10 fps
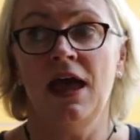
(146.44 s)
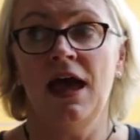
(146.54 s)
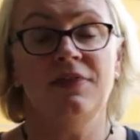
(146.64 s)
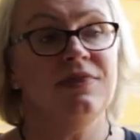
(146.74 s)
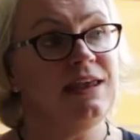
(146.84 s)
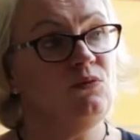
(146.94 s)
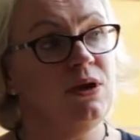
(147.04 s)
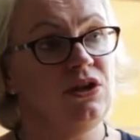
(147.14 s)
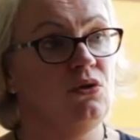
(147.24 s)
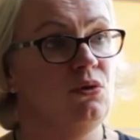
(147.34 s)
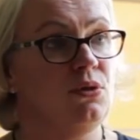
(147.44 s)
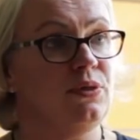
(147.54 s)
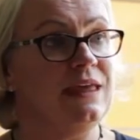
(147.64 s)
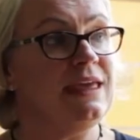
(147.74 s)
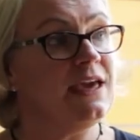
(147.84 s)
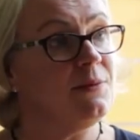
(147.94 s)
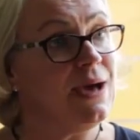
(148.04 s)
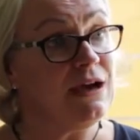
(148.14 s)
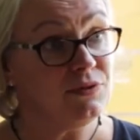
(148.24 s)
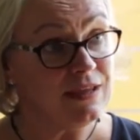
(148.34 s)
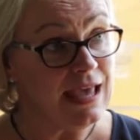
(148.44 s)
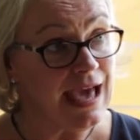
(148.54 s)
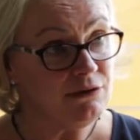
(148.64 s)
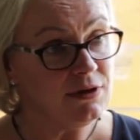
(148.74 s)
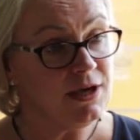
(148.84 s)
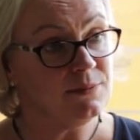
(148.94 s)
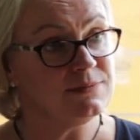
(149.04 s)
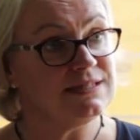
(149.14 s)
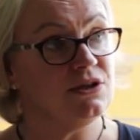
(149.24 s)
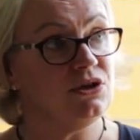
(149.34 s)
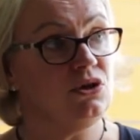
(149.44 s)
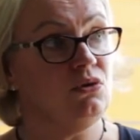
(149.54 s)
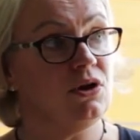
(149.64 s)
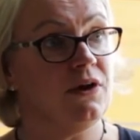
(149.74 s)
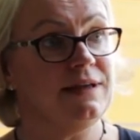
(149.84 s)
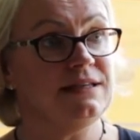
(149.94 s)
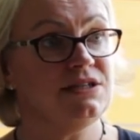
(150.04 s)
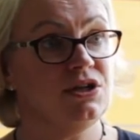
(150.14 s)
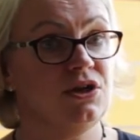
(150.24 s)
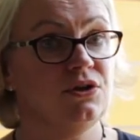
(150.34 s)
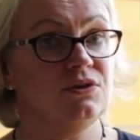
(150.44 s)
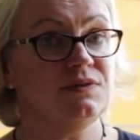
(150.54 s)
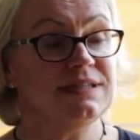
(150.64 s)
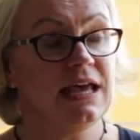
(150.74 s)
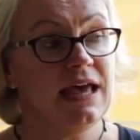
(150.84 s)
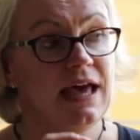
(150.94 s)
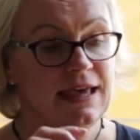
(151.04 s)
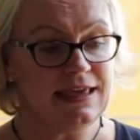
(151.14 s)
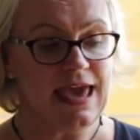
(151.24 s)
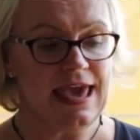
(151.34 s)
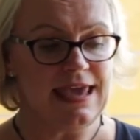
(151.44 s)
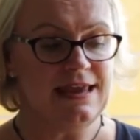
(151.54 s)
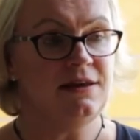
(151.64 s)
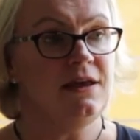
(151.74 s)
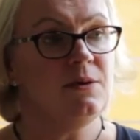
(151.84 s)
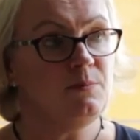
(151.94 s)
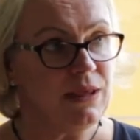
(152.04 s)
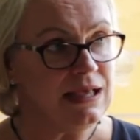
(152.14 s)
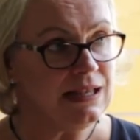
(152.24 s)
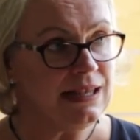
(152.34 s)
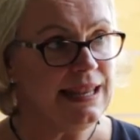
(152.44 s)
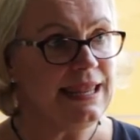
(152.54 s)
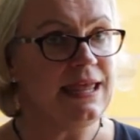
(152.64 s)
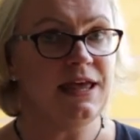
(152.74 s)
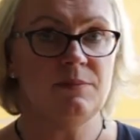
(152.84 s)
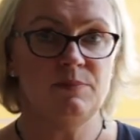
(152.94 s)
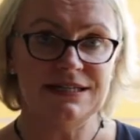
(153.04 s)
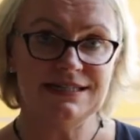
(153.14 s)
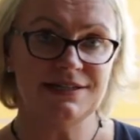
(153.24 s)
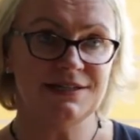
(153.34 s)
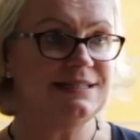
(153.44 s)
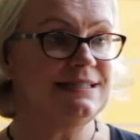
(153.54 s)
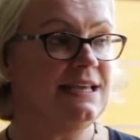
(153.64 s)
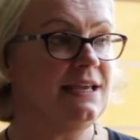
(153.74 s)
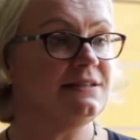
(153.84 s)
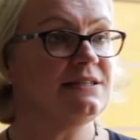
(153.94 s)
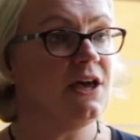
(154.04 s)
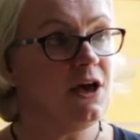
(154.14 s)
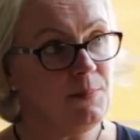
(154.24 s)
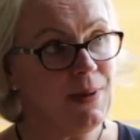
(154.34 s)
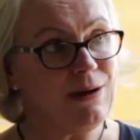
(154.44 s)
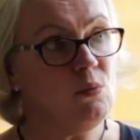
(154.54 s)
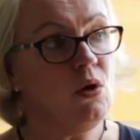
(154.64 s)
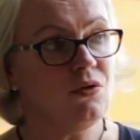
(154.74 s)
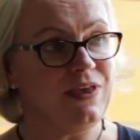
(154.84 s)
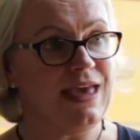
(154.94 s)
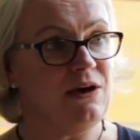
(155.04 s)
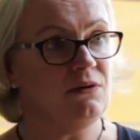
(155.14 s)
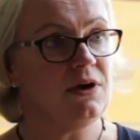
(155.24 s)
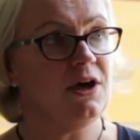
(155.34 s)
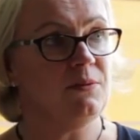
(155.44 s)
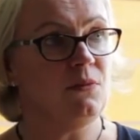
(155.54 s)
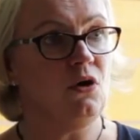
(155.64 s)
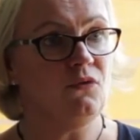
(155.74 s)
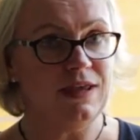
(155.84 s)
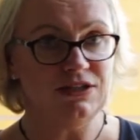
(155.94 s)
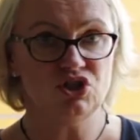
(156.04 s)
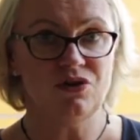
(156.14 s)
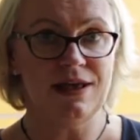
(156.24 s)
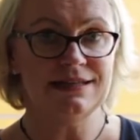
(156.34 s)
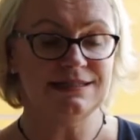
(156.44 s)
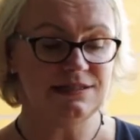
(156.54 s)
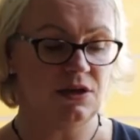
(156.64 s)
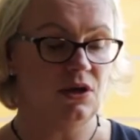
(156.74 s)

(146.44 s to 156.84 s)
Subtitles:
And then when you're thinking about the outcomes that you're going to use, again, be clear, be succinct about what the outcome of interest